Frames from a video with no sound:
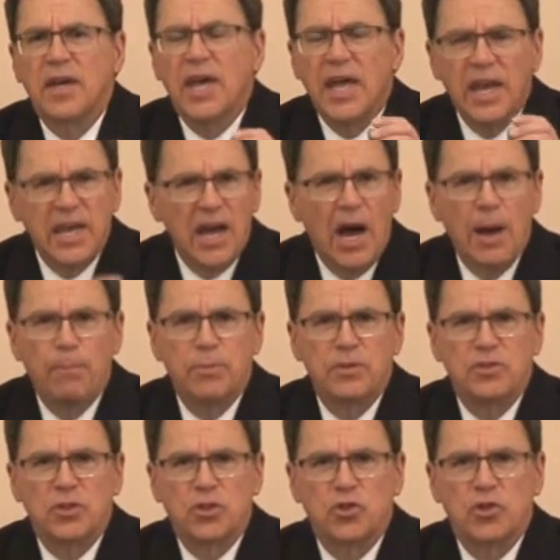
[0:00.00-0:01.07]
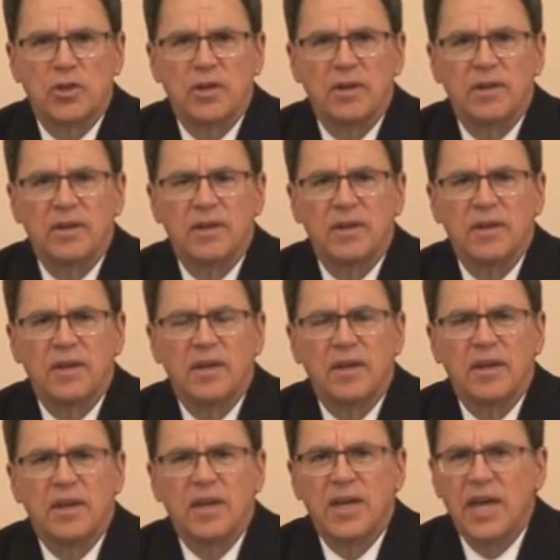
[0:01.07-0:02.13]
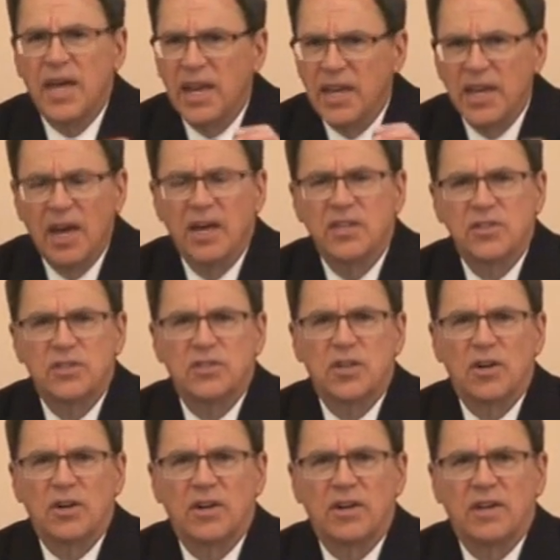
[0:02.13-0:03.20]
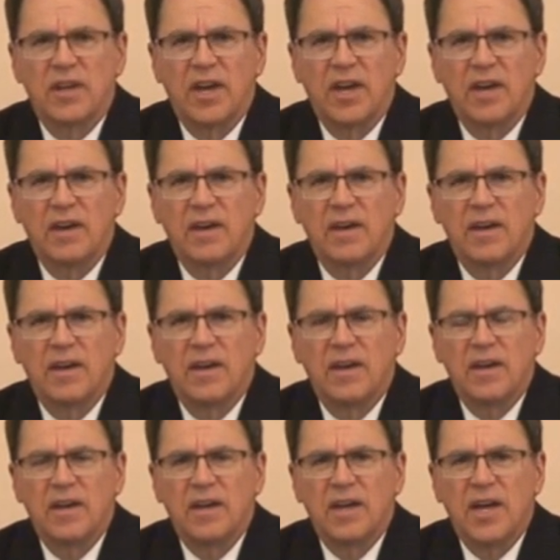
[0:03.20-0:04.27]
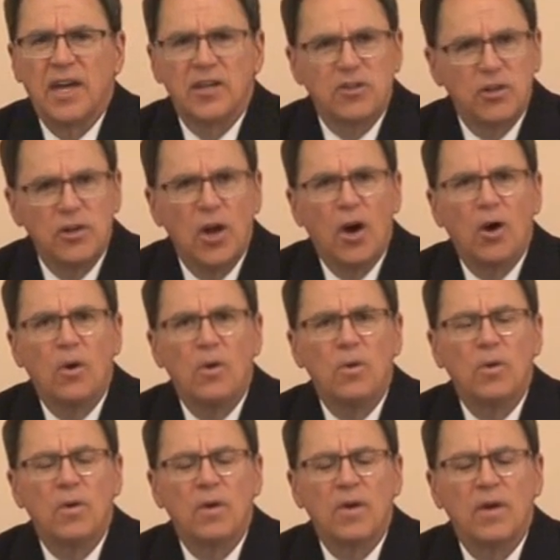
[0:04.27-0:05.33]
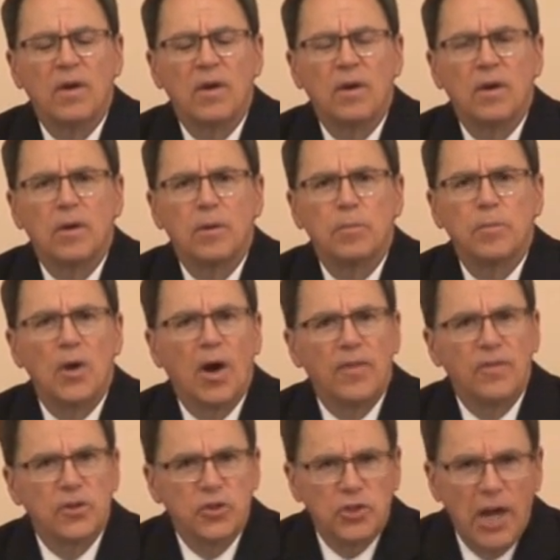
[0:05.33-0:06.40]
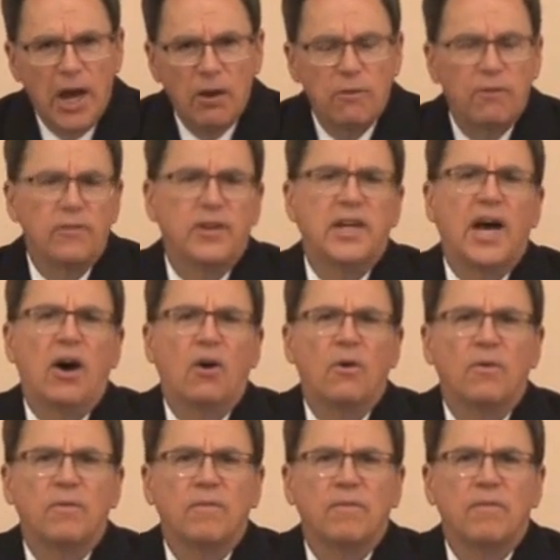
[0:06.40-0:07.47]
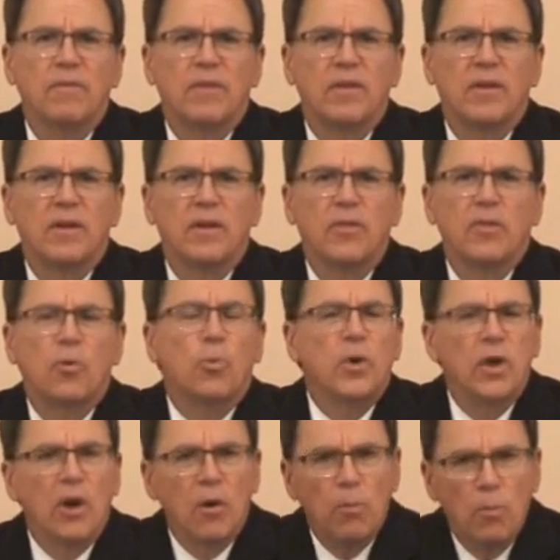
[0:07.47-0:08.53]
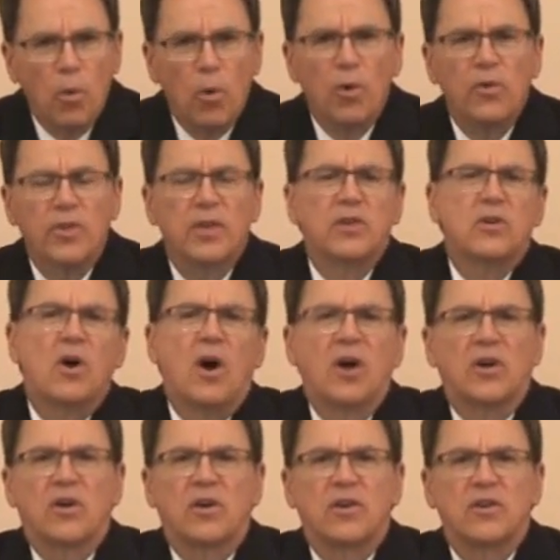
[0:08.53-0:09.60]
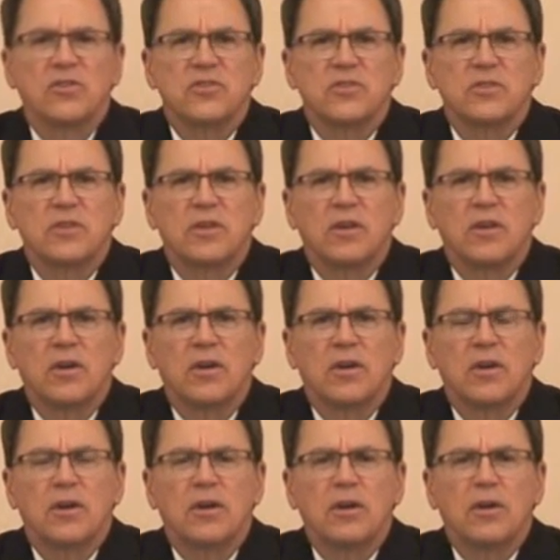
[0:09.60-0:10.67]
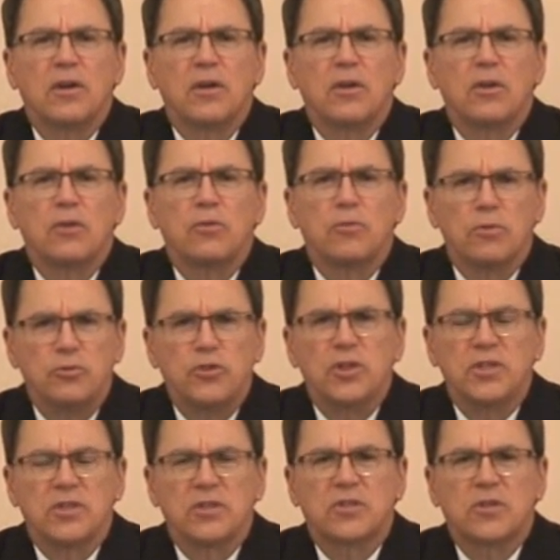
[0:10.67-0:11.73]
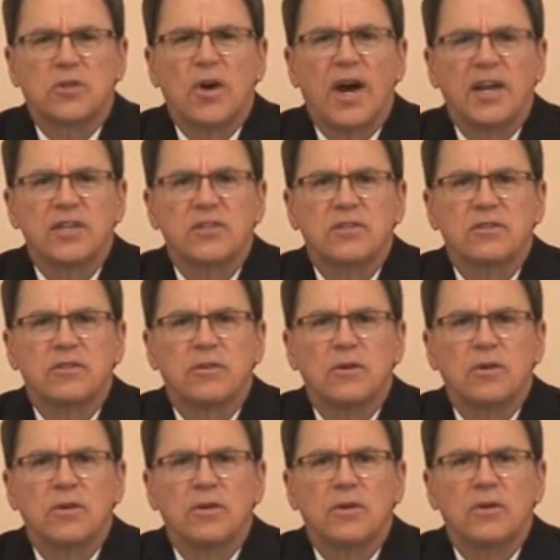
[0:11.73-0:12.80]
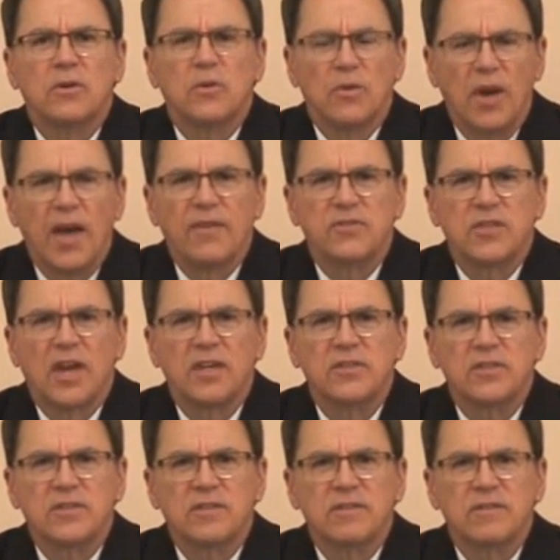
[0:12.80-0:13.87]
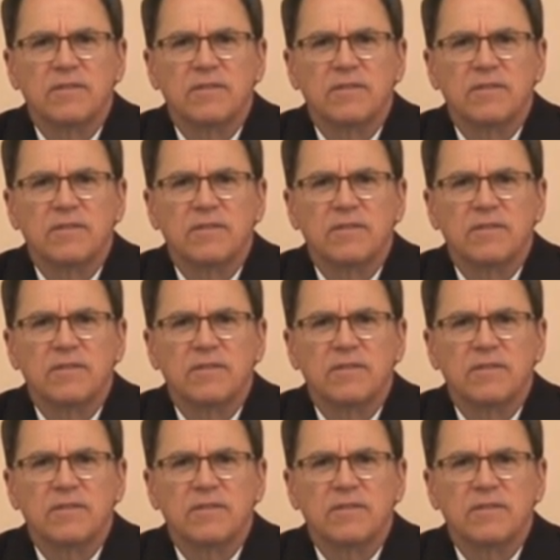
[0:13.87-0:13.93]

any opposition, any uncertainty, and to know beyond the shadow of a doubt that we are more than conquerors through Jesus Christ who loves us.